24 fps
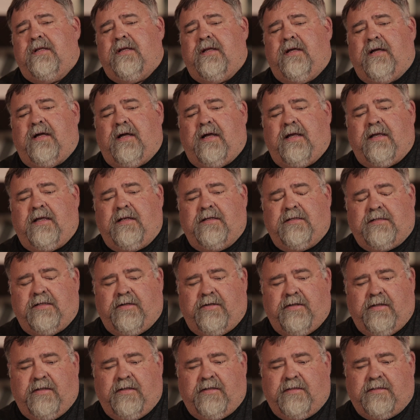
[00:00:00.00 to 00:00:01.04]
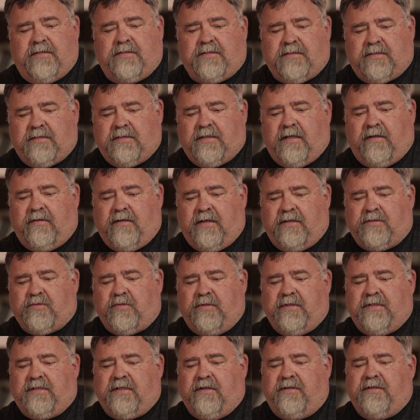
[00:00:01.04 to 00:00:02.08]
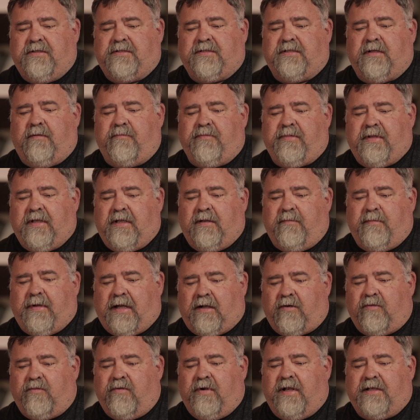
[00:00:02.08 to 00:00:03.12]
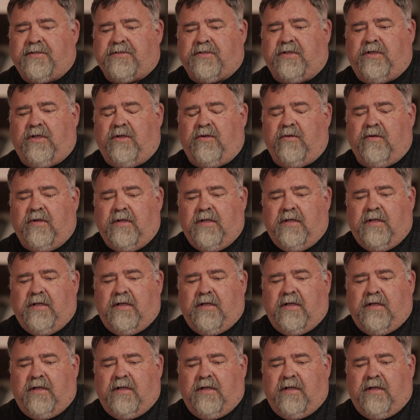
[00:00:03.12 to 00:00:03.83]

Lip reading: Now, I can tell you, I just want to tell you something about rescue.